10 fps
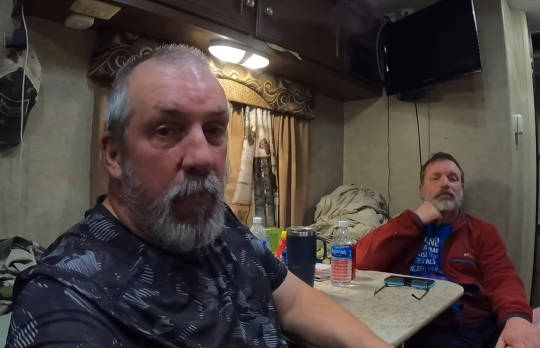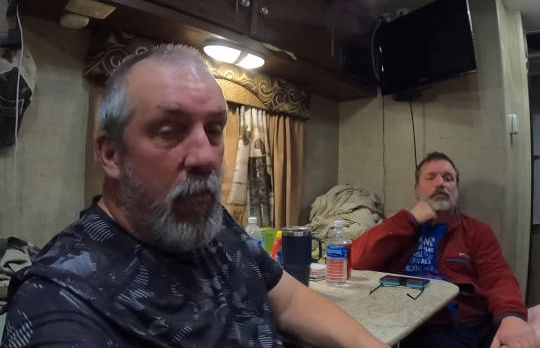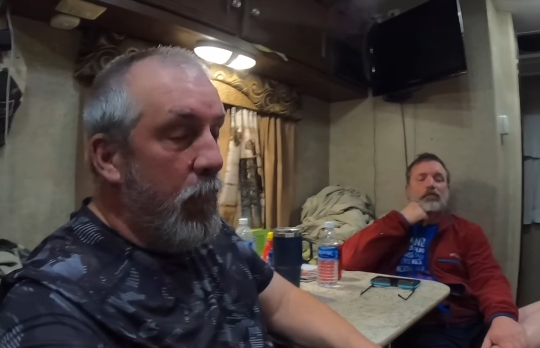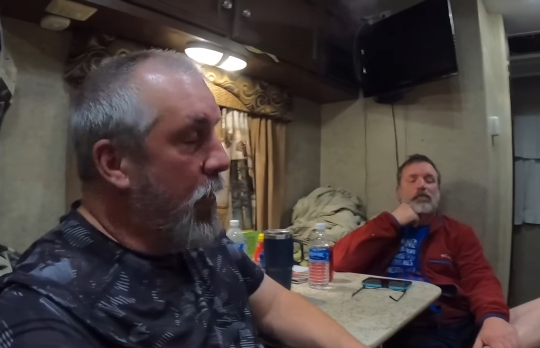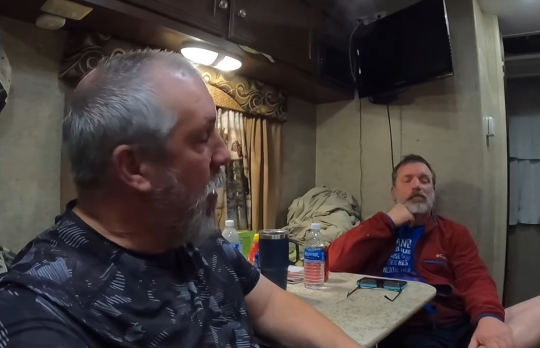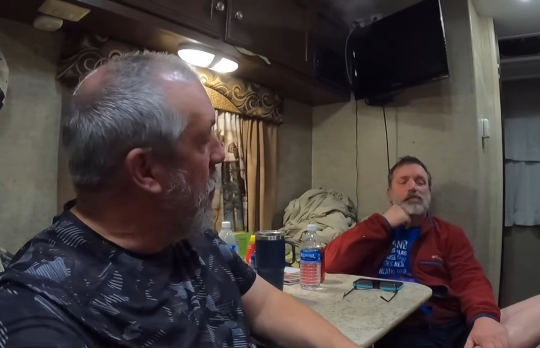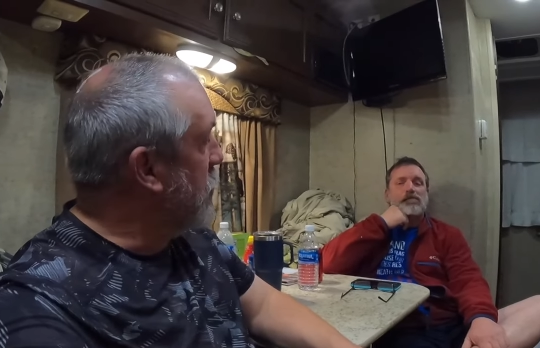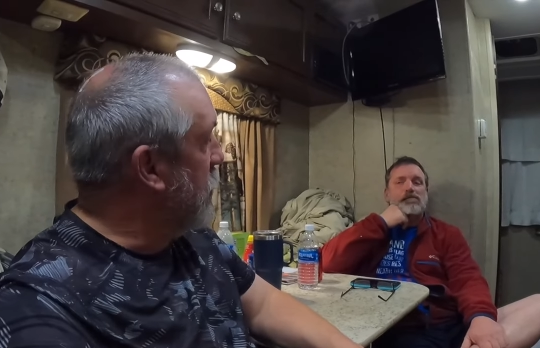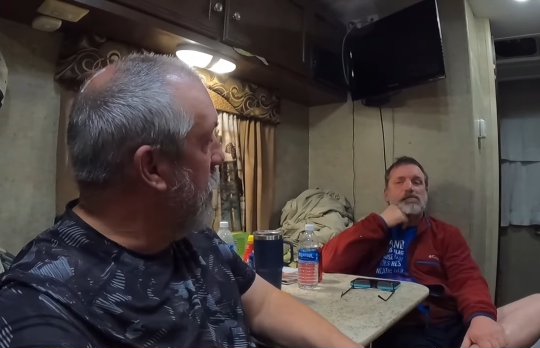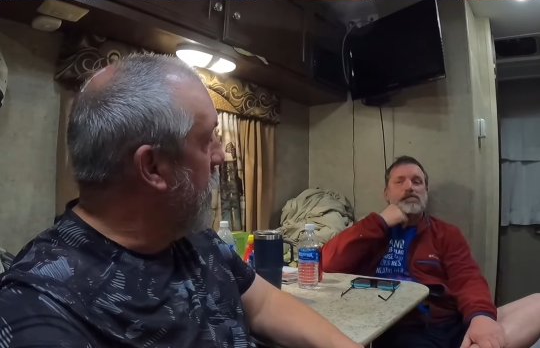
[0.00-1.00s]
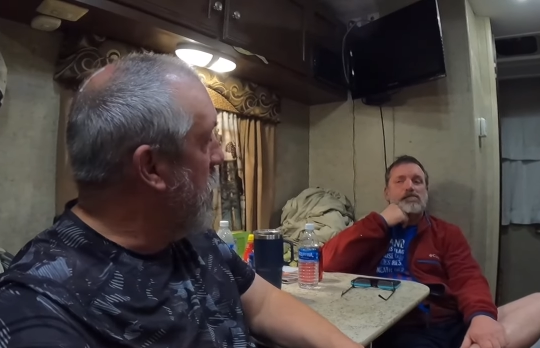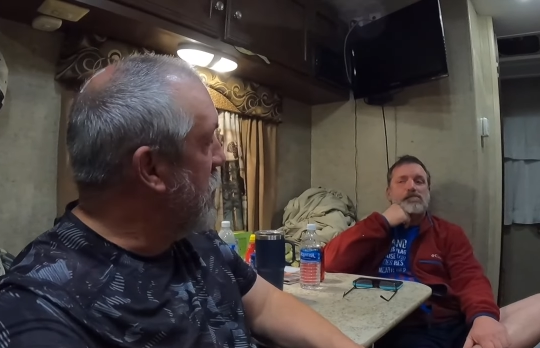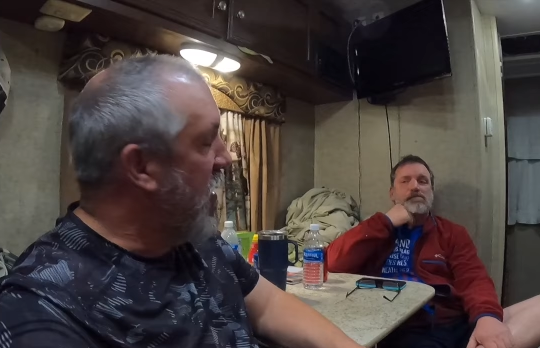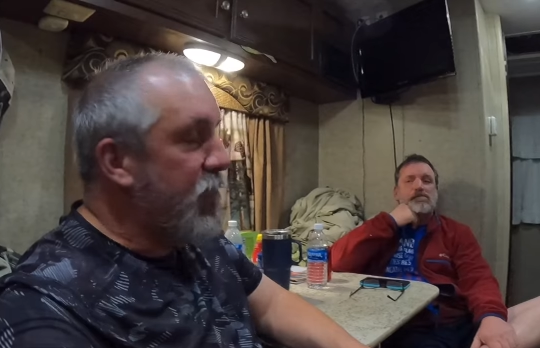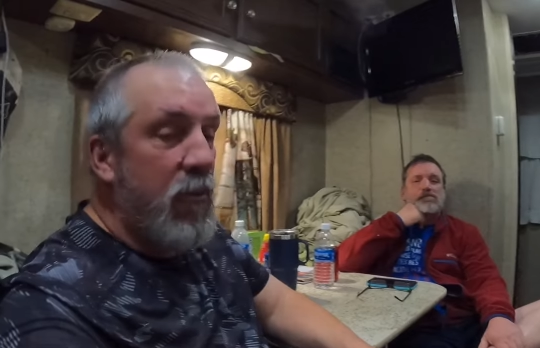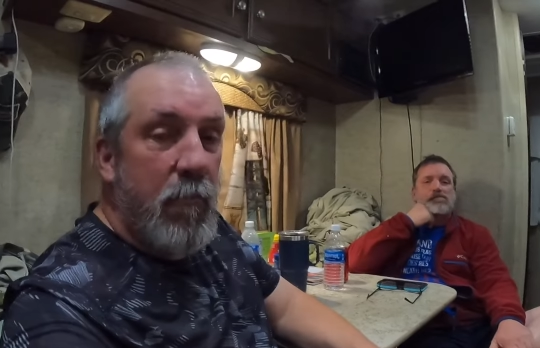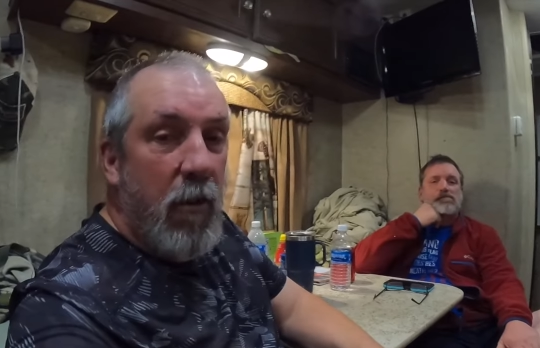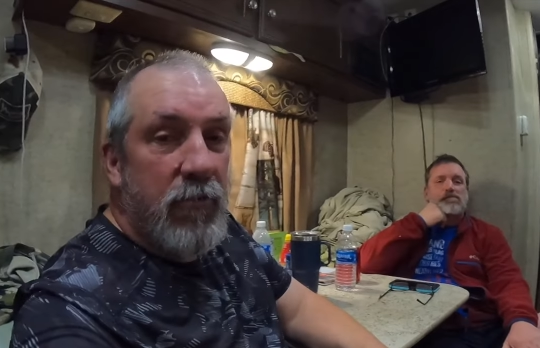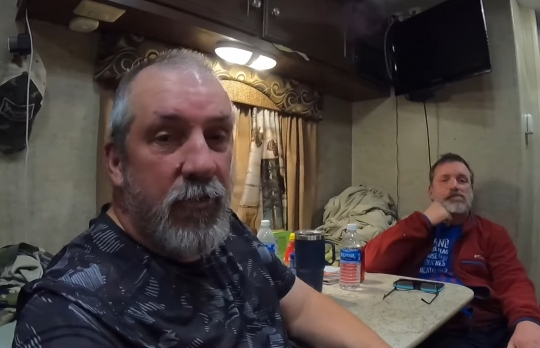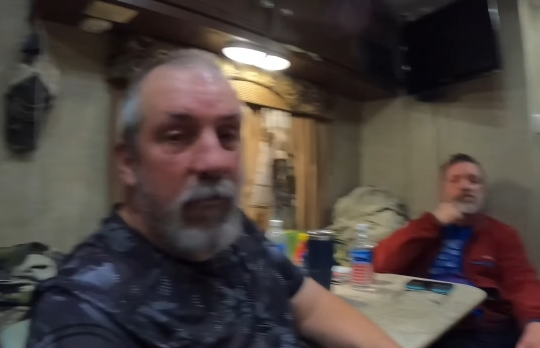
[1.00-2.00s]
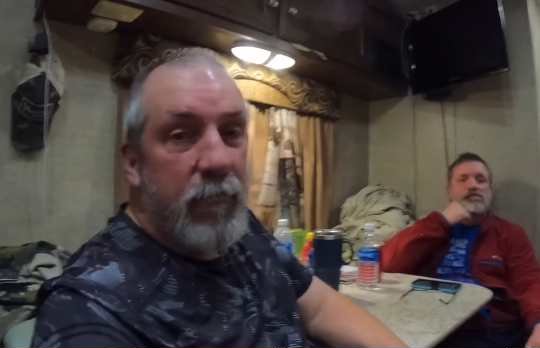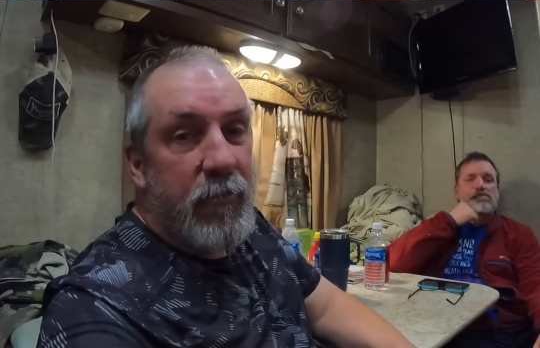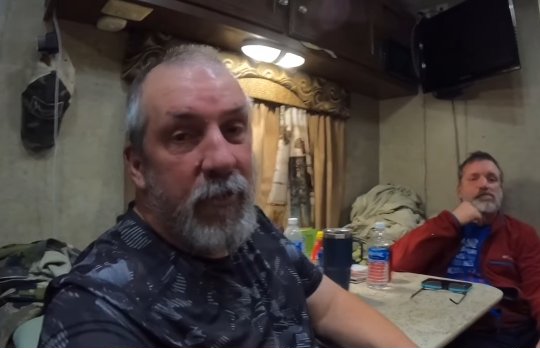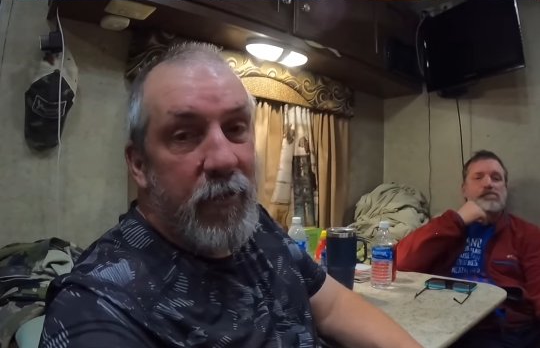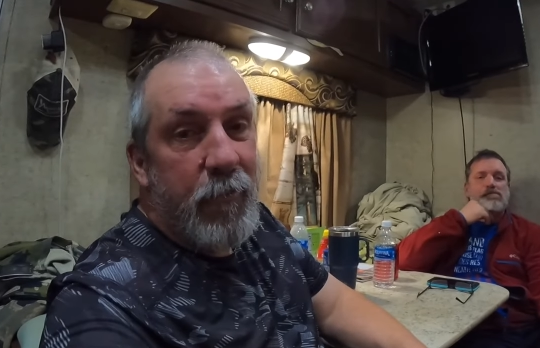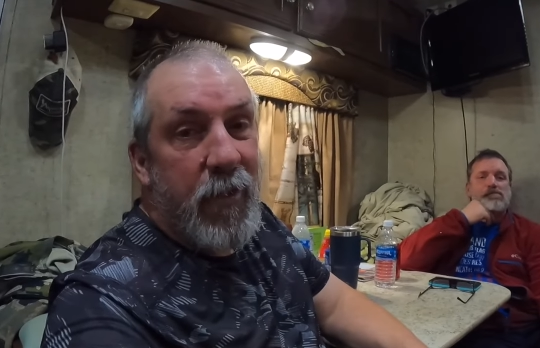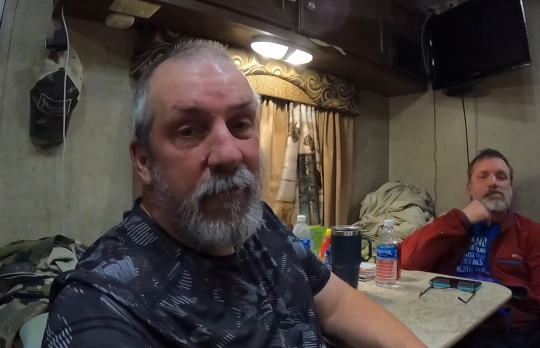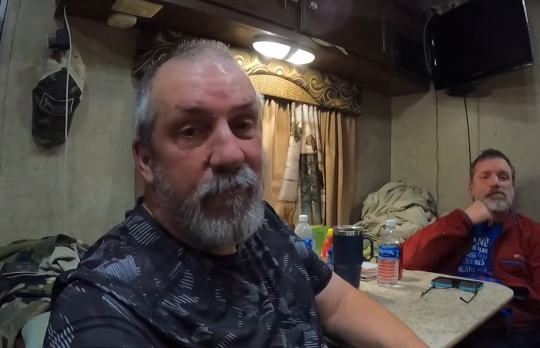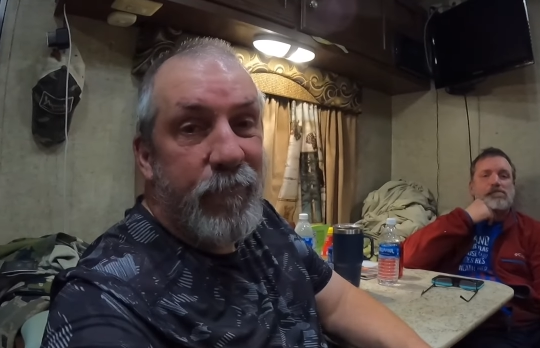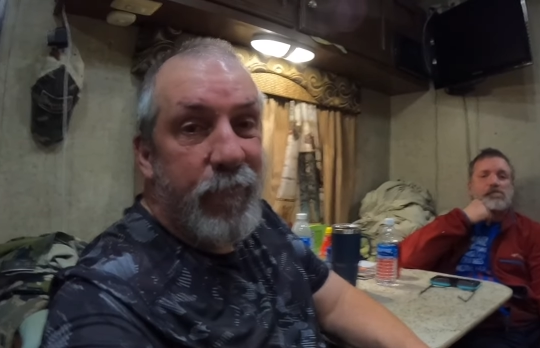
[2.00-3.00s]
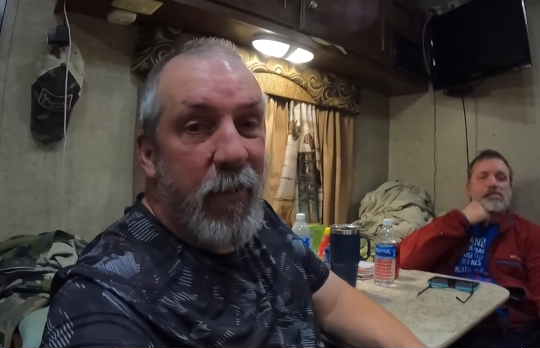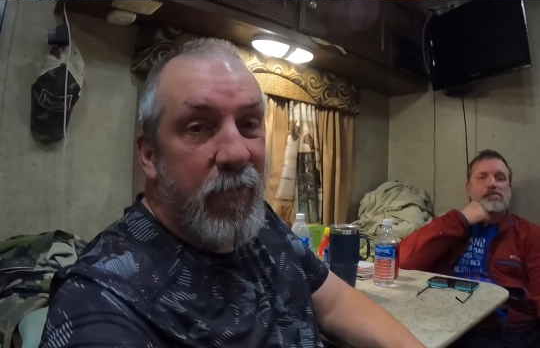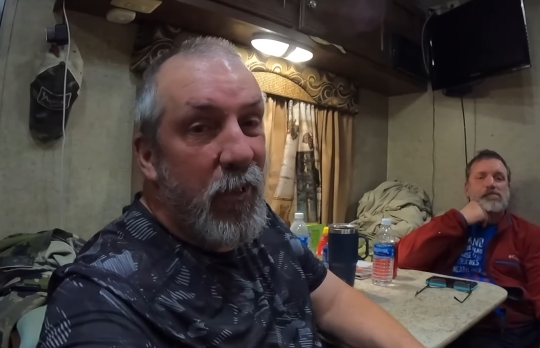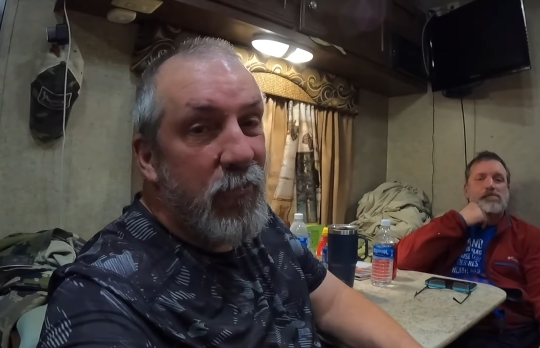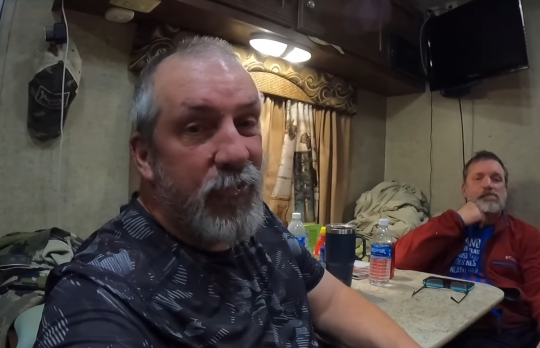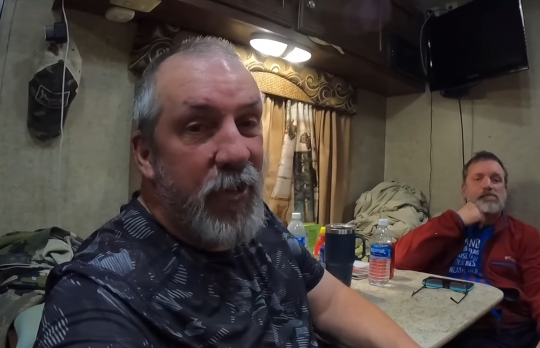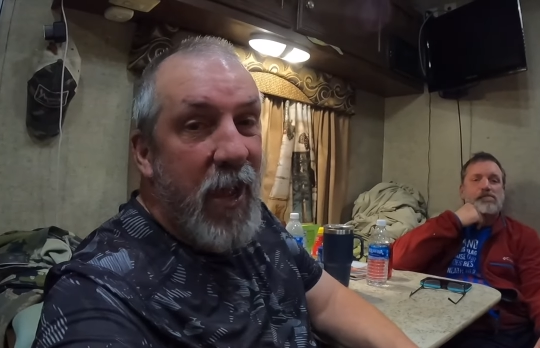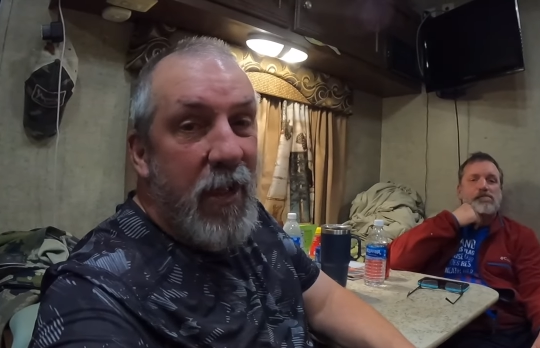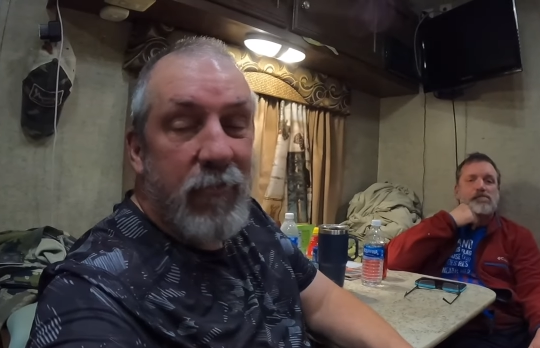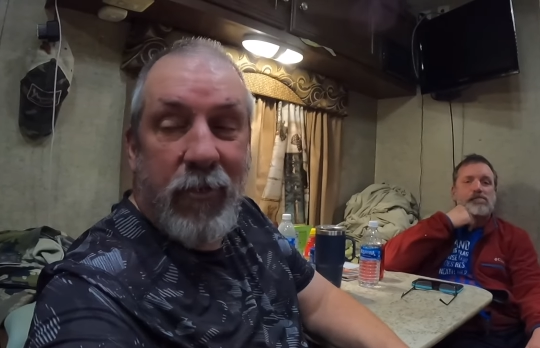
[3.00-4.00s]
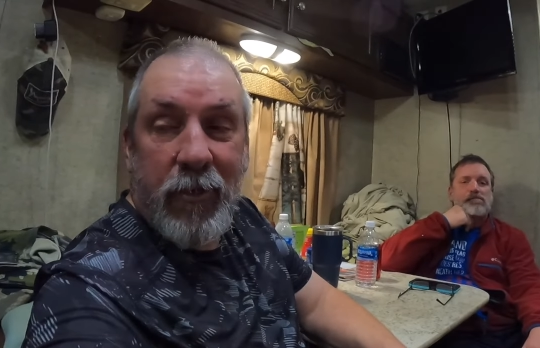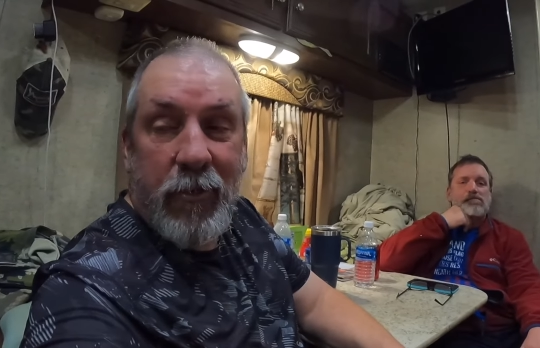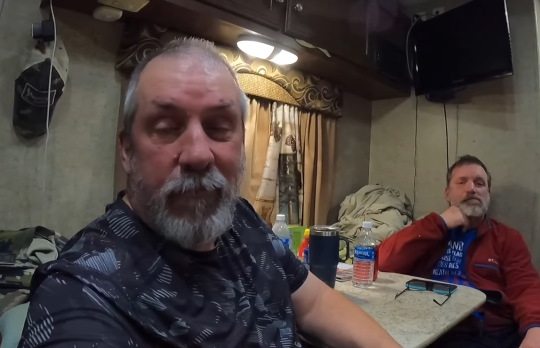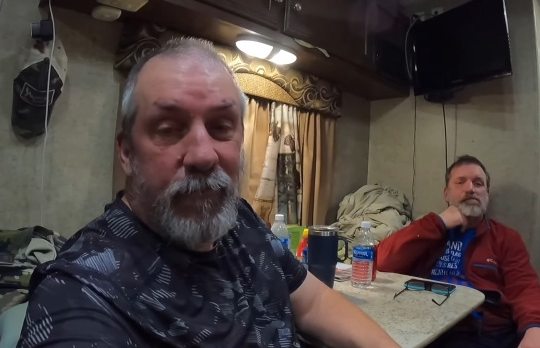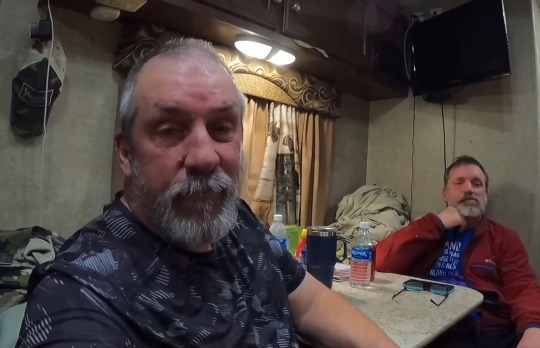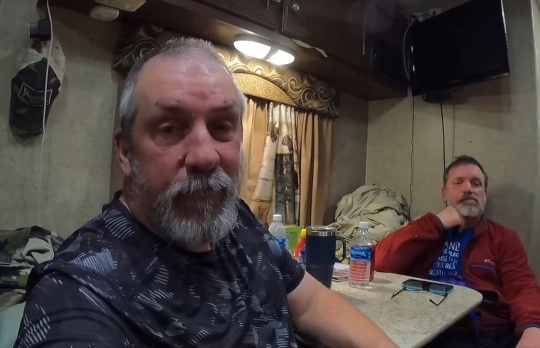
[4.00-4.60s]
Speaker 1: might watch a little Thursday night football or something, and maybe maybe get a little snack, then uh,